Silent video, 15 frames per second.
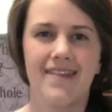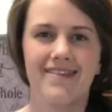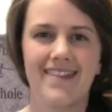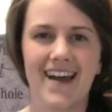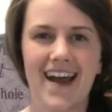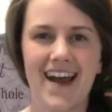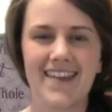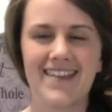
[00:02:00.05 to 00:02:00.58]

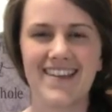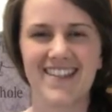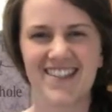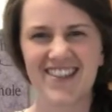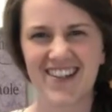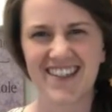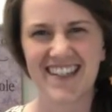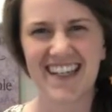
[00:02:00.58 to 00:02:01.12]
that they
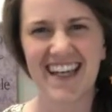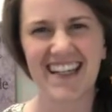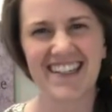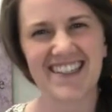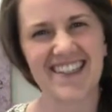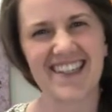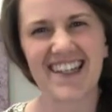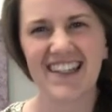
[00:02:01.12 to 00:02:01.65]
start to get
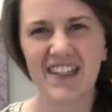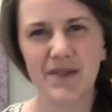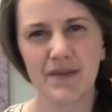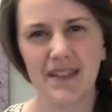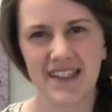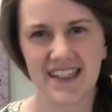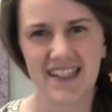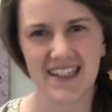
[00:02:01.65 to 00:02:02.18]
just a little
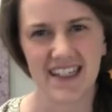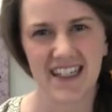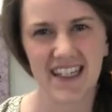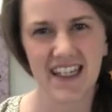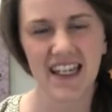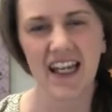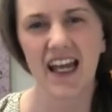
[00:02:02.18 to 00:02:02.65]
bit sticky